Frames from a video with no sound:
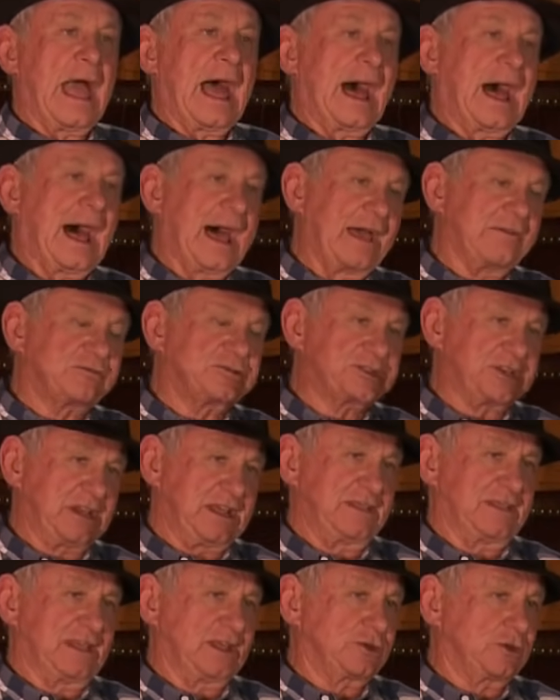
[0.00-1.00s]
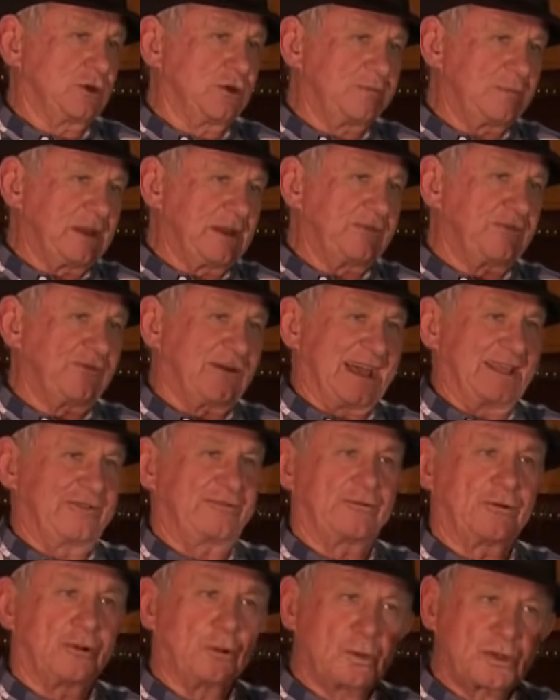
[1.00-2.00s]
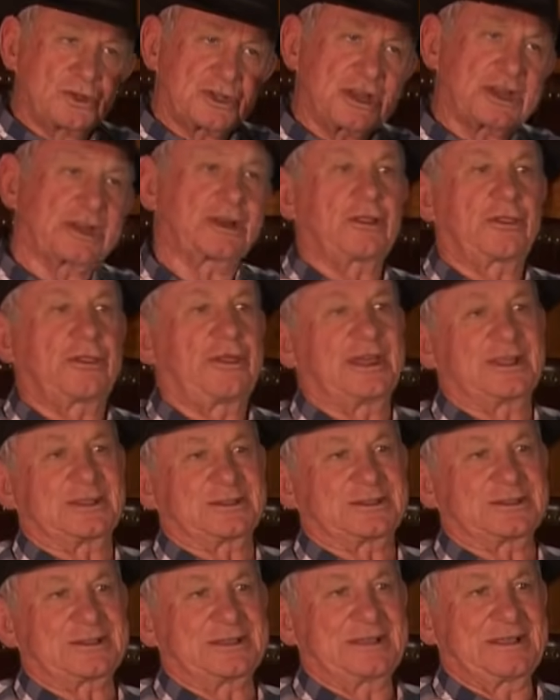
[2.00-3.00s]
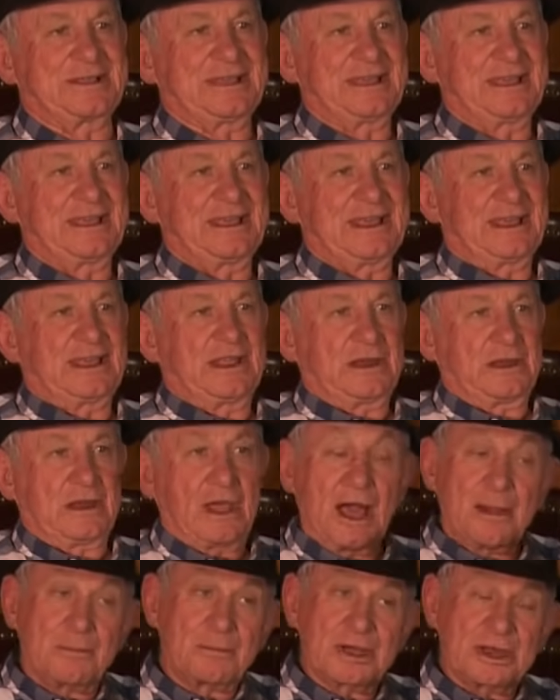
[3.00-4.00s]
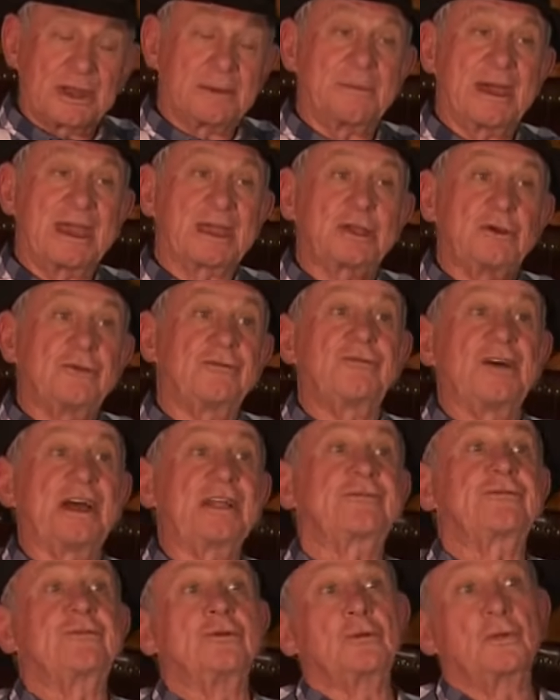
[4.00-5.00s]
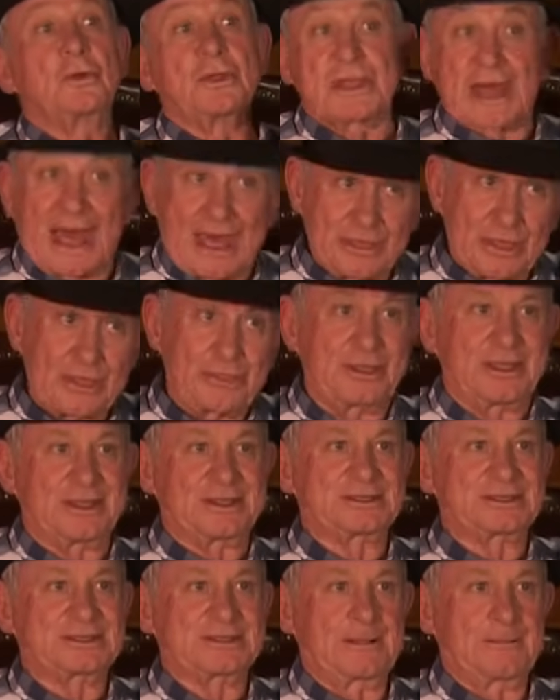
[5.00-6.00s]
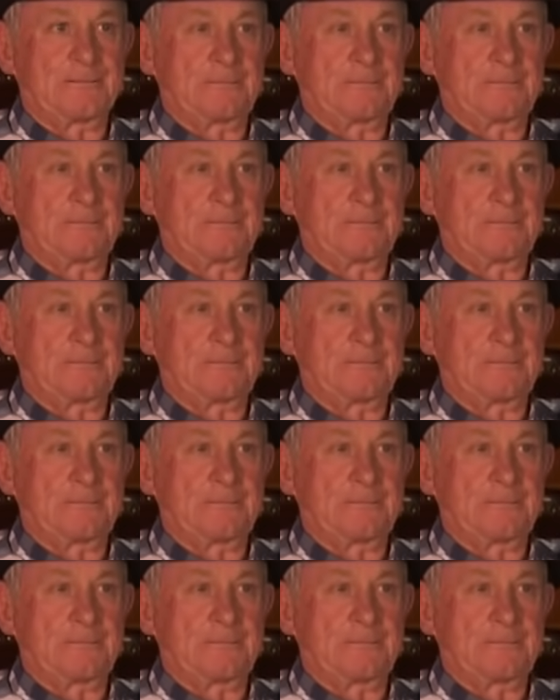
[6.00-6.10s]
have seen that you have been faithful with little things. Now I'm going to make you faithful with other things.